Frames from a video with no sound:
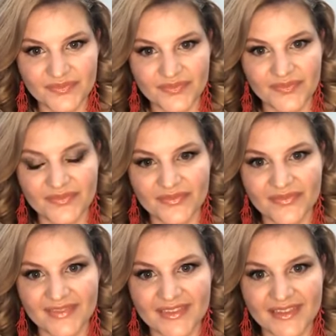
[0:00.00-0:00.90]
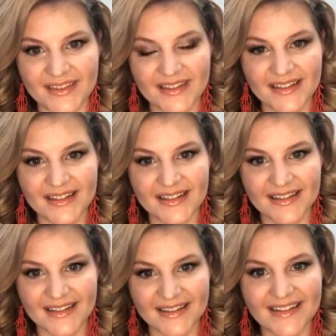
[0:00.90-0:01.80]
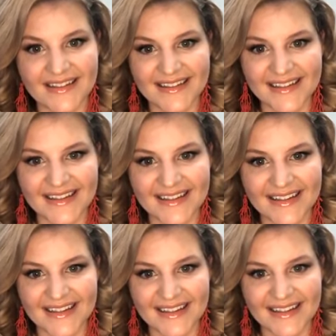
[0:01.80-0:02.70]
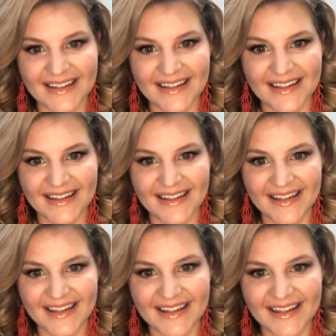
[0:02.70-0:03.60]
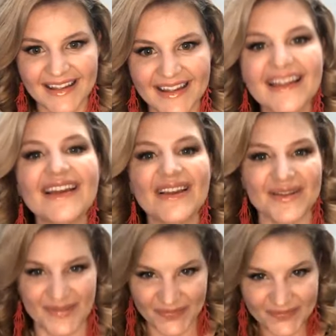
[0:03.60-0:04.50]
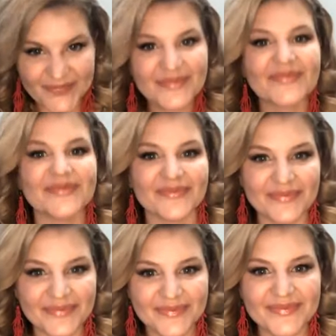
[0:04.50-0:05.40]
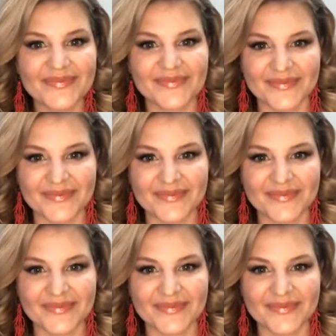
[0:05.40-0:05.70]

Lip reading: [no speech]